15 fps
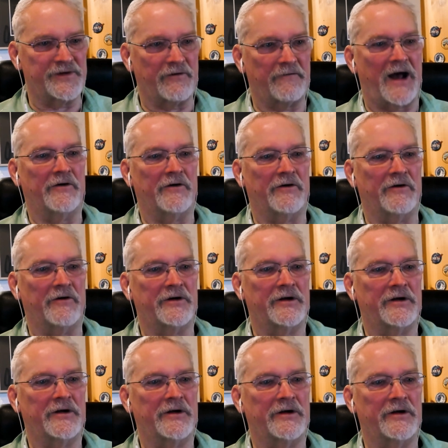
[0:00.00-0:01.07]
Like,
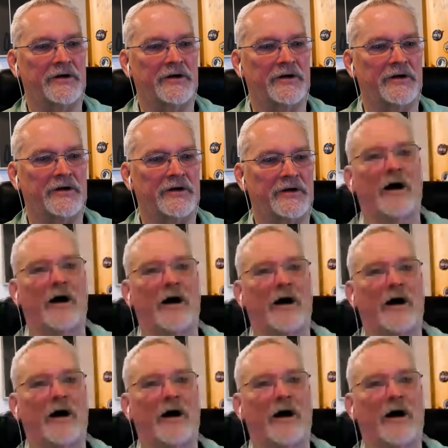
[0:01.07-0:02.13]
I'll give you an
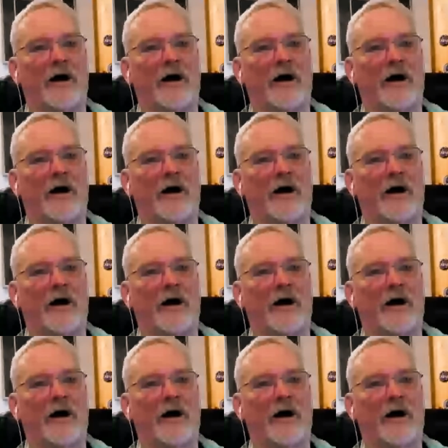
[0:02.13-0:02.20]
example.